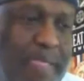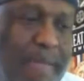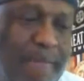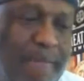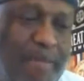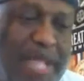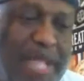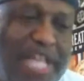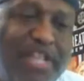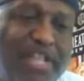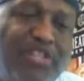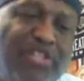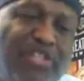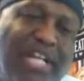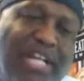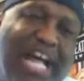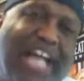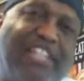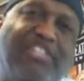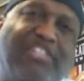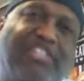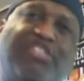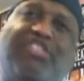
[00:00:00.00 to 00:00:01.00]
they use a
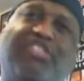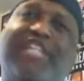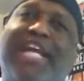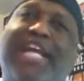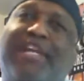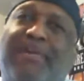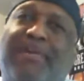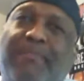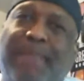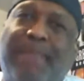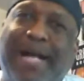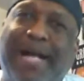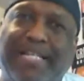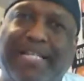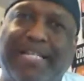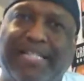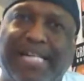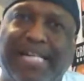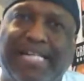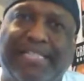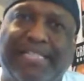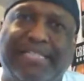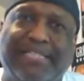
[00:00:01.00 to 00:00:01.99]
lot of the shaker pint
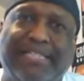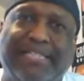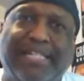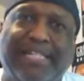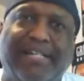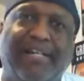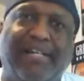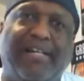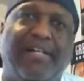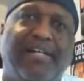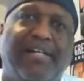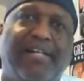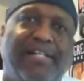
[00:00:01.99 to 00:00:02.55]
glasses here.